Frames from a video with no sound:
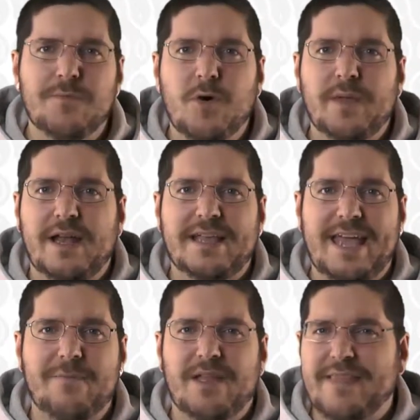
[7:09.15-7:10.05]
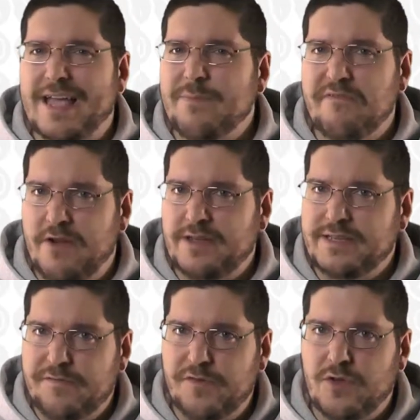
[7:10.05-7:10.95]
moment in a game like that can be very
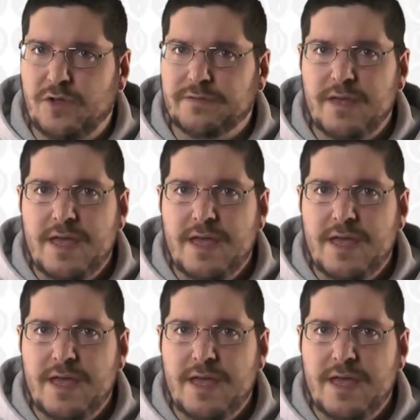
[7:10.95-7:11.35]
difficult.